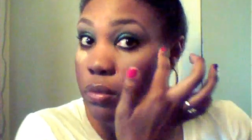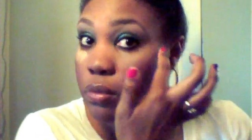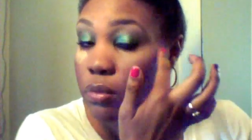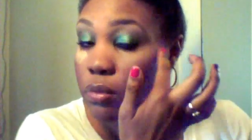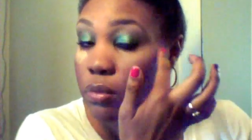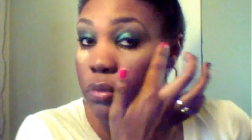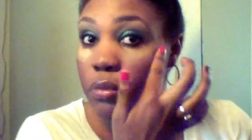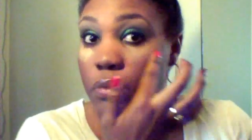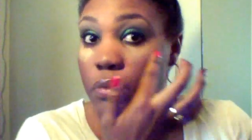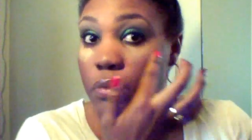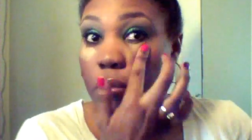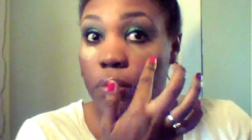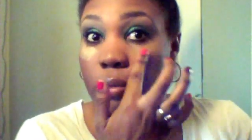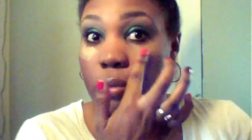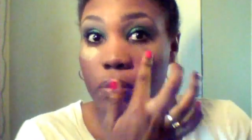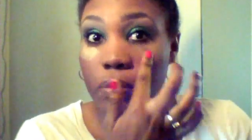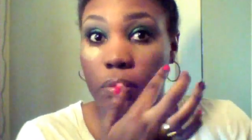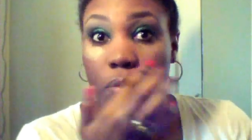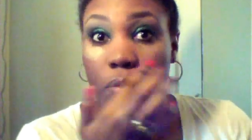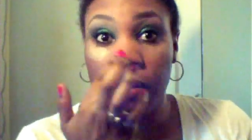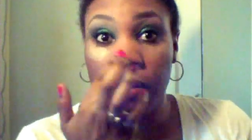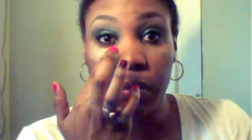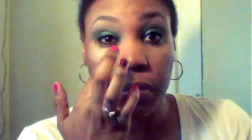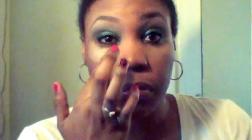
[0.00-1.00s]
So I'm just
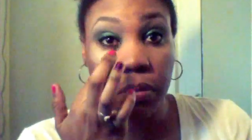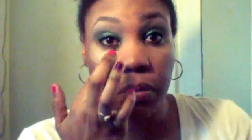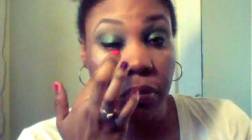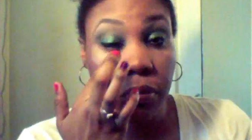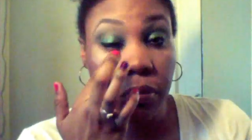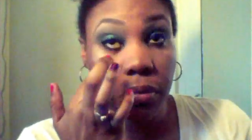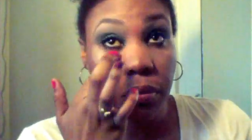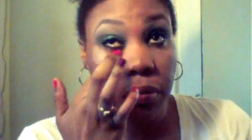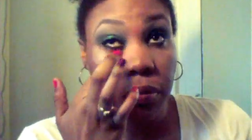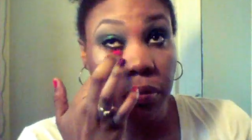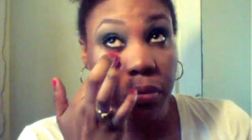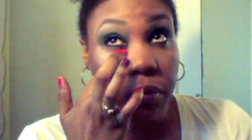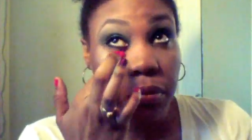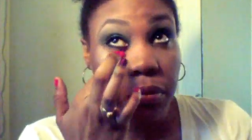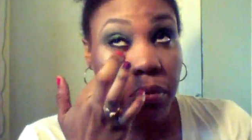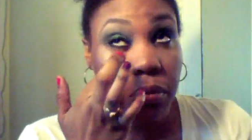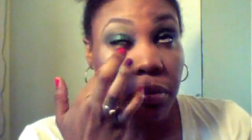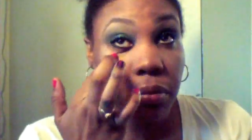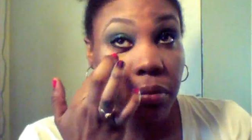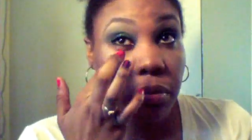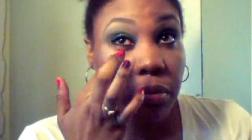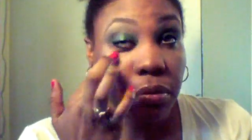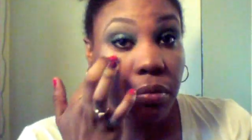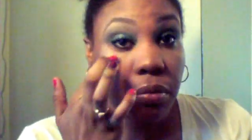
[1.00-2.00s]
blending that using my
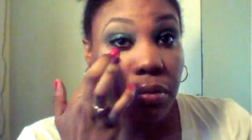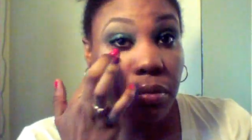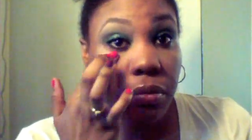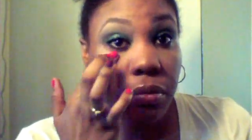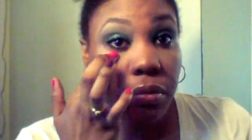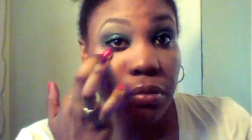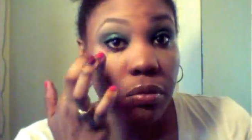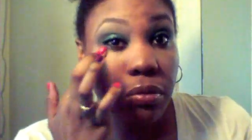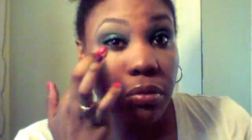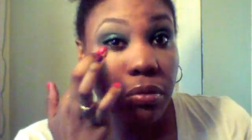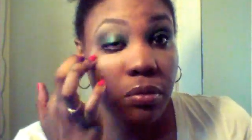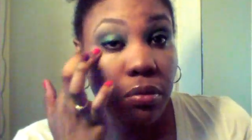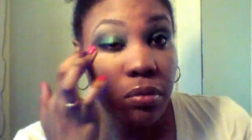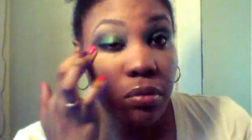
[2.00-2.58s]
finger.